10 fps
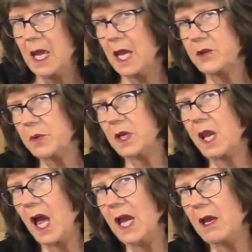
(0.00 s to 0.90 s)
and
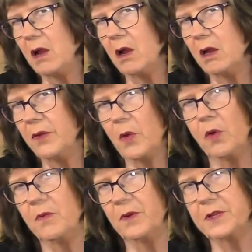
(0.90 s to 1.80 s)
rely on
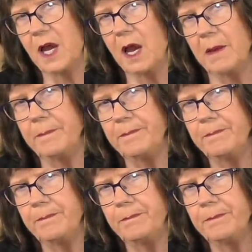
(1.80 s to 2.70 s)
over time.
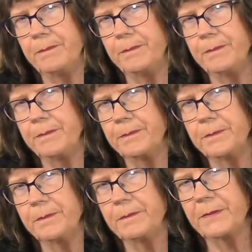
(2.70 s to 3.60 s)

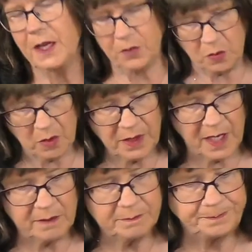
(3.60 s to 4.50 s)
And who are they?